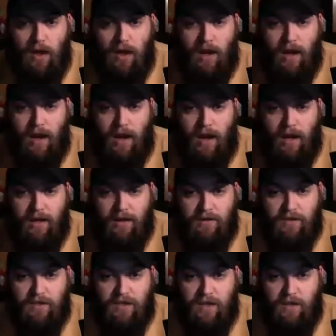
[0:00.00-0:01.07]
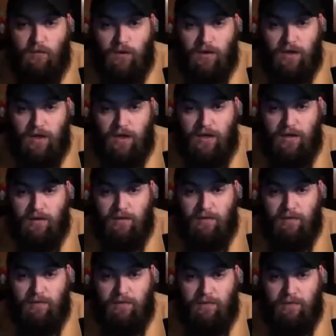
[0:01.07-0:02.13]
and see what kind
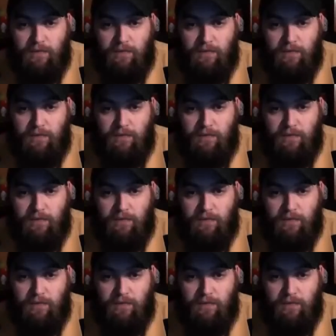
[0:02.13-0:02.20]
of,